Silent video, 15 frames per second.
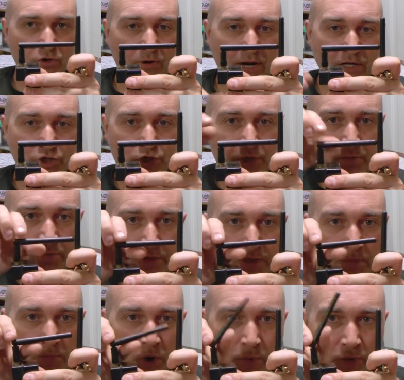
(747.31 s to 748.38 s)
direction. But the
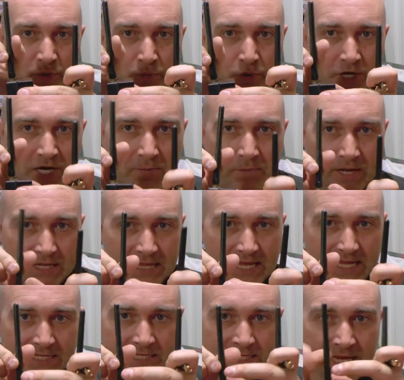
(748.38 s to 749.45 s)
moment you put it up like
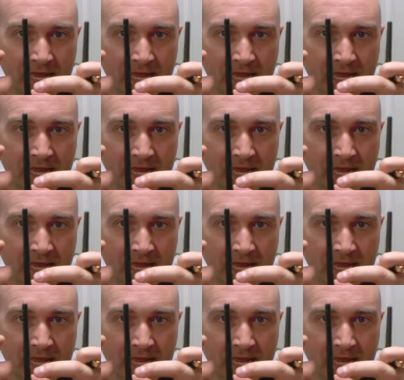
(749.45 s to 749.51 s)
this